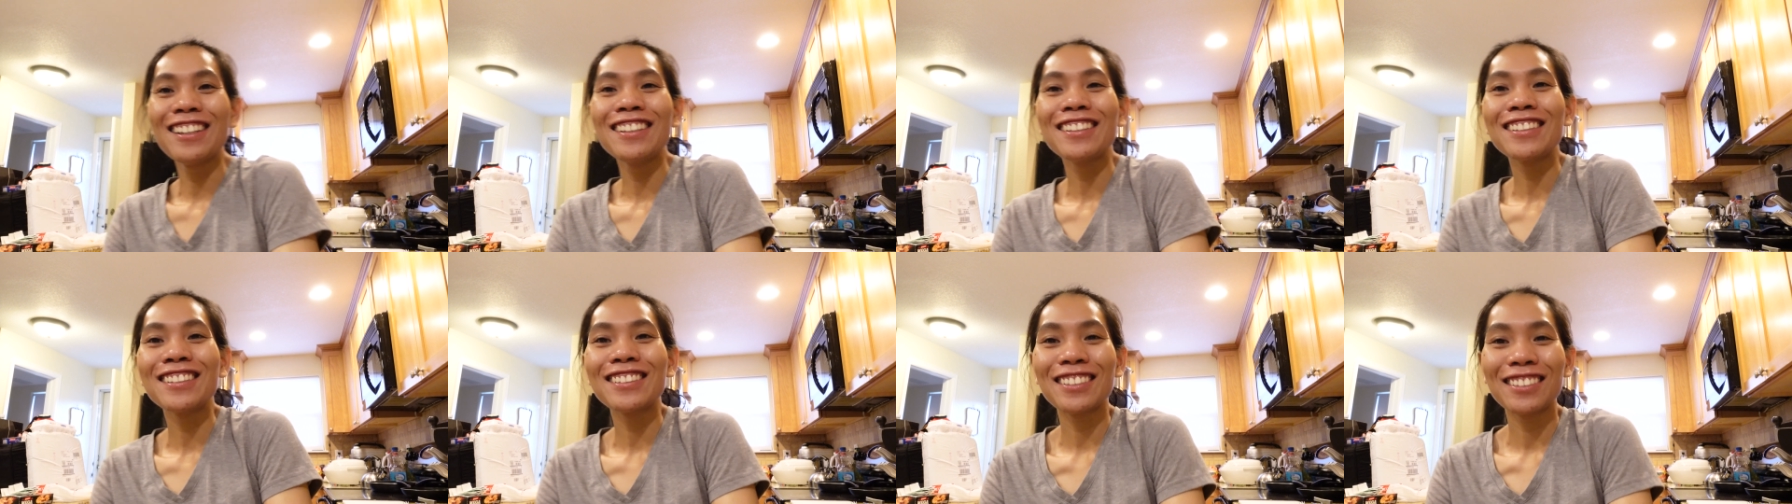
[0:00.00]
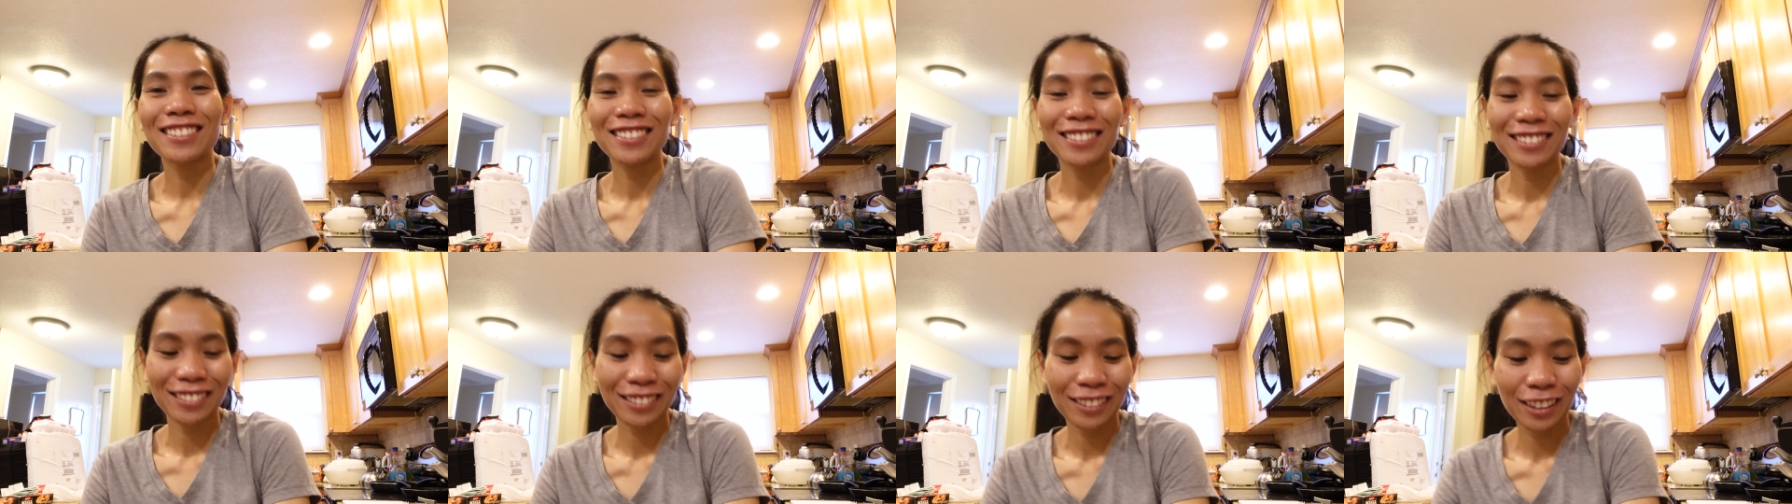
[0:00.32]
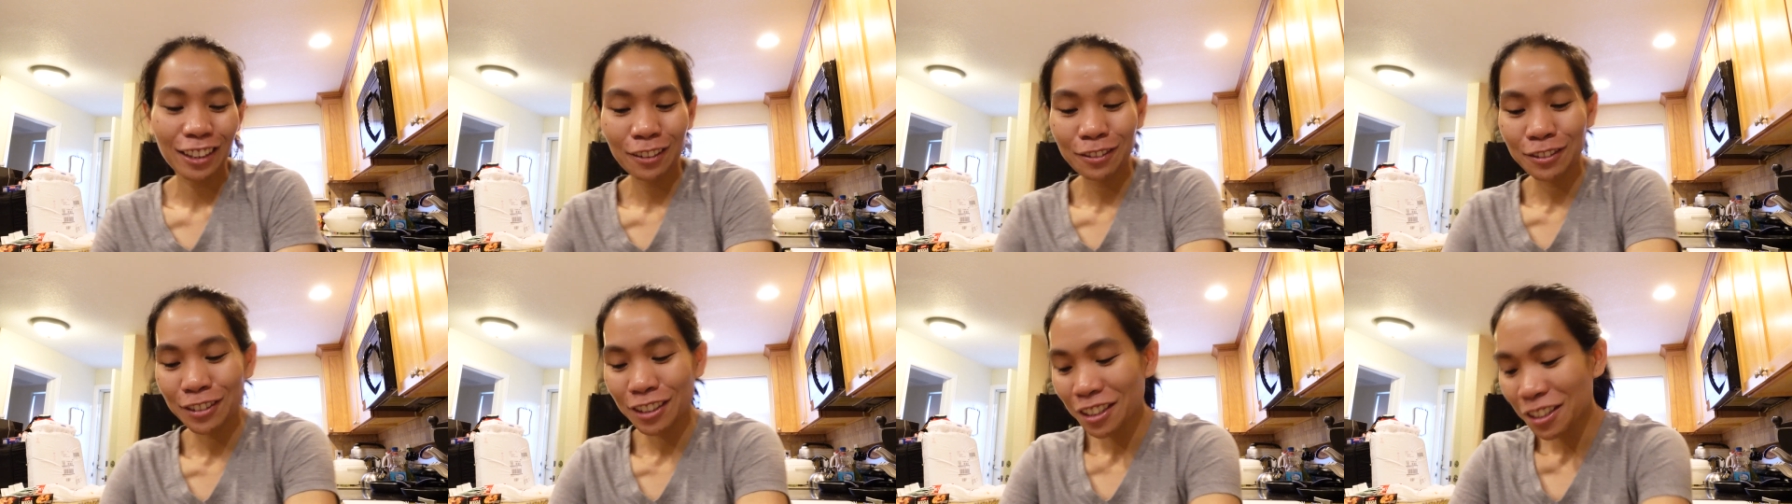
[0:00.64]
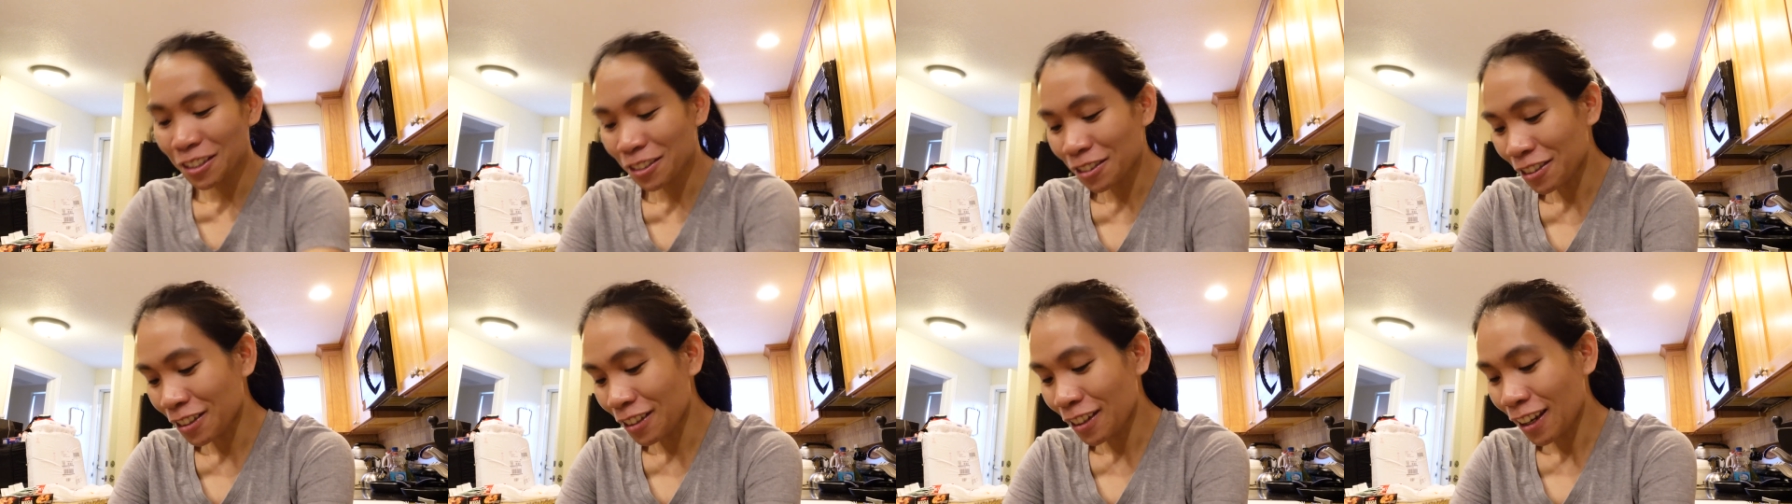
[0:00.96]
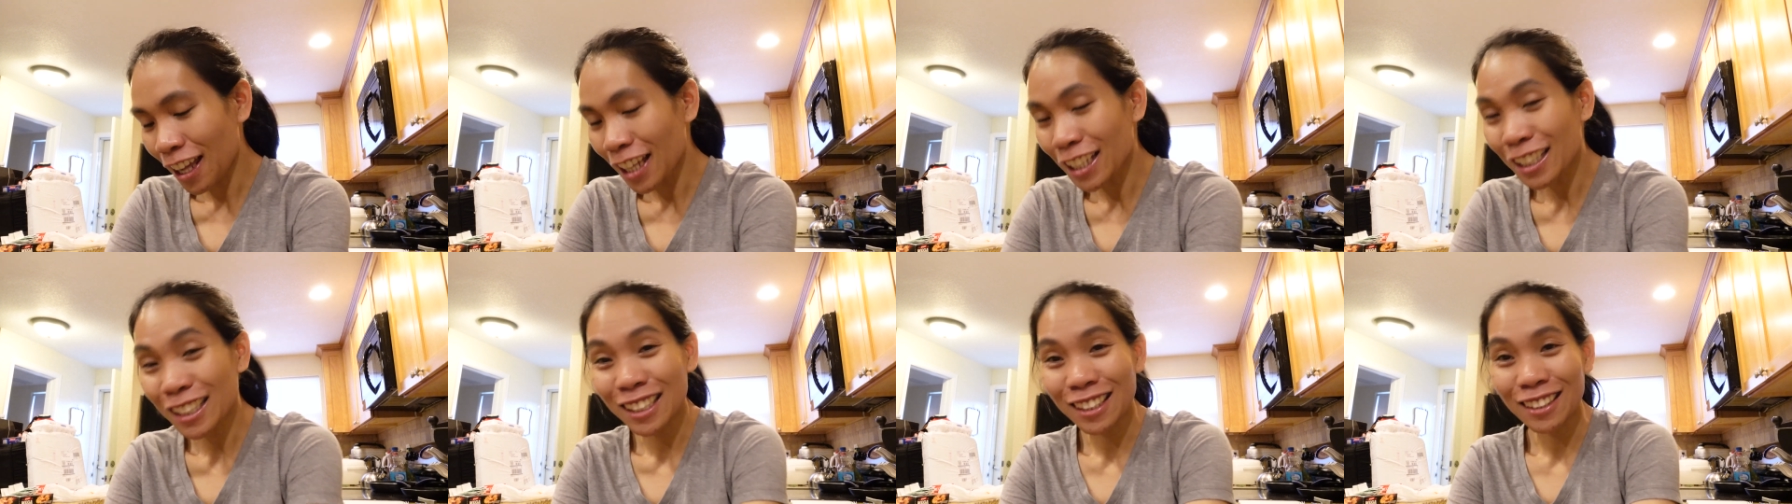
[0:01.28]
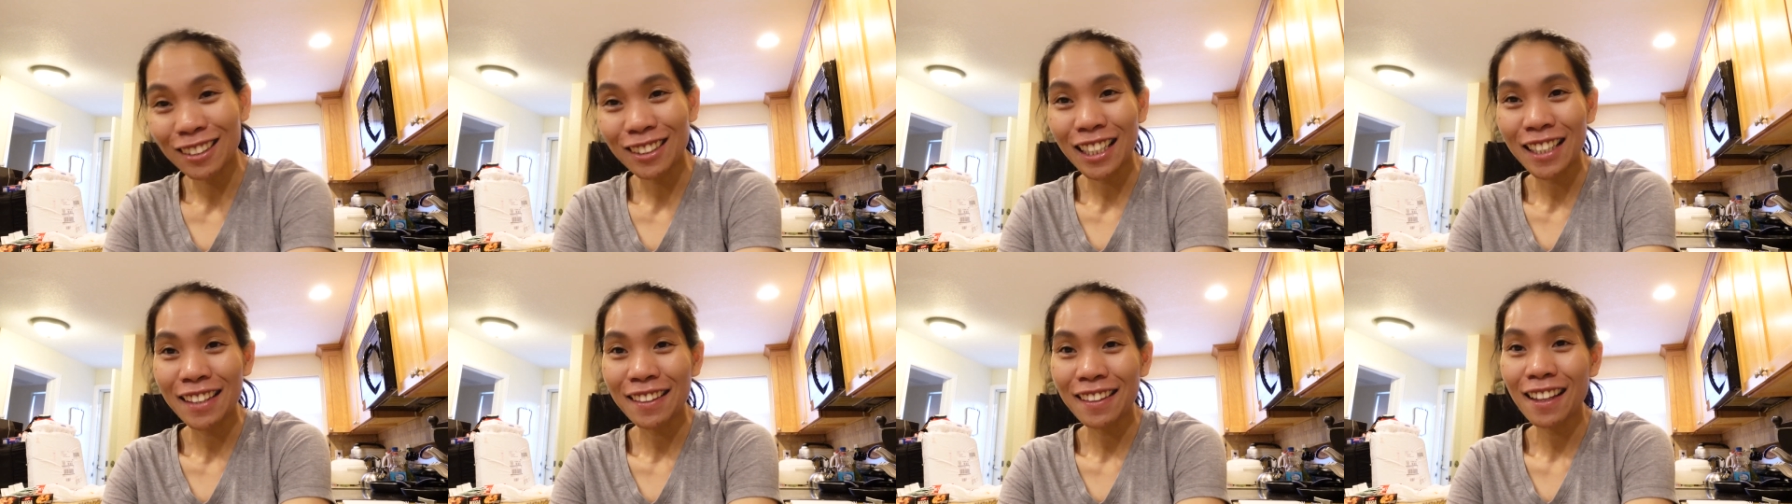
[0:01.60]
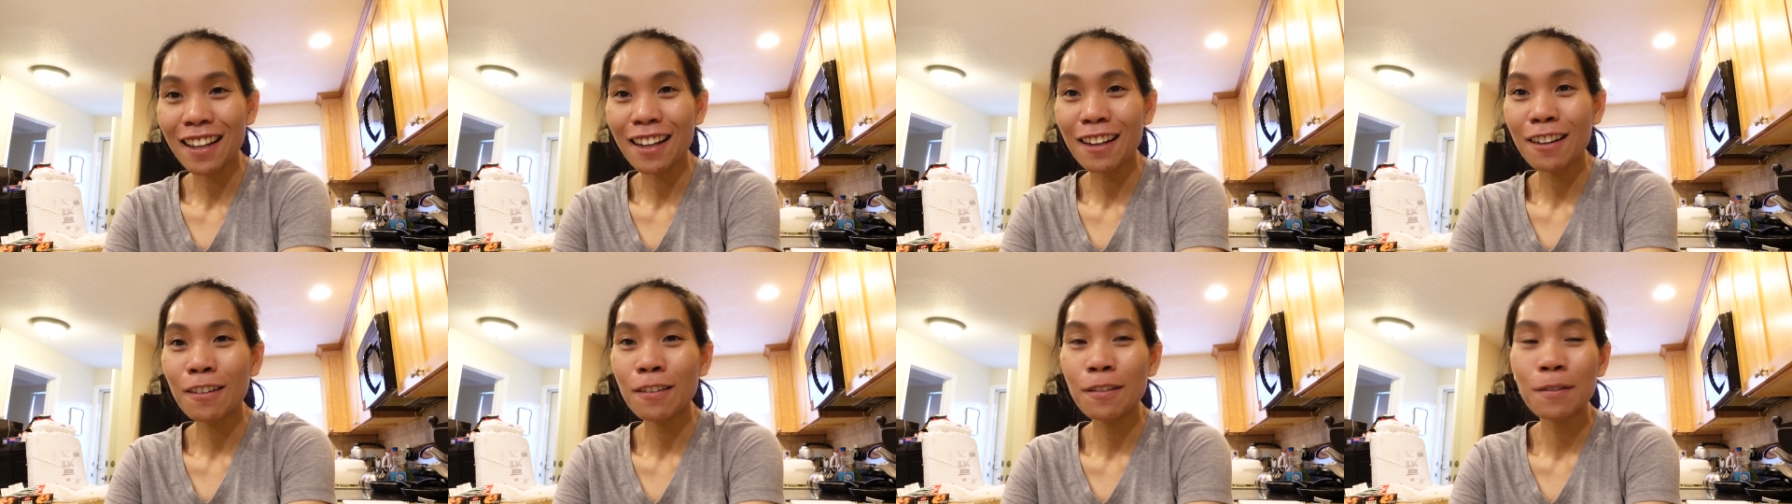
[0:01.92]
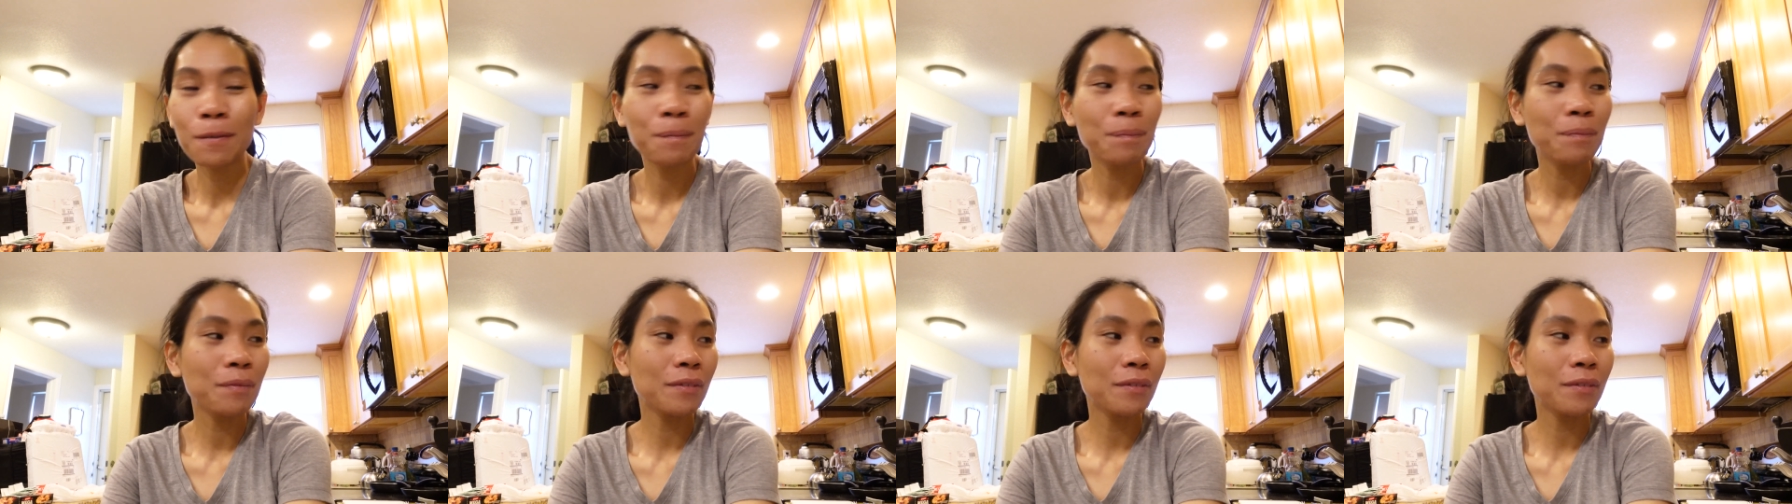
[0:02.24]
So I'm just relaxing right now.